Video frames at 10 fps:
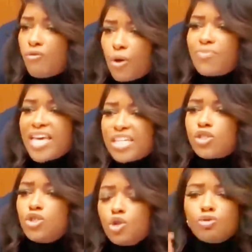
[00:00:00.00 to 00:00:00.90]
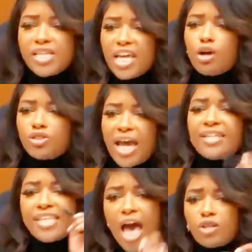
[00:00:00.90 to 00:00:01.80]
from this new
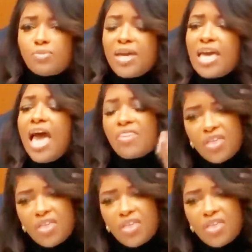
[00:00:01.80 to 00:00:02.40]
DOJ tells me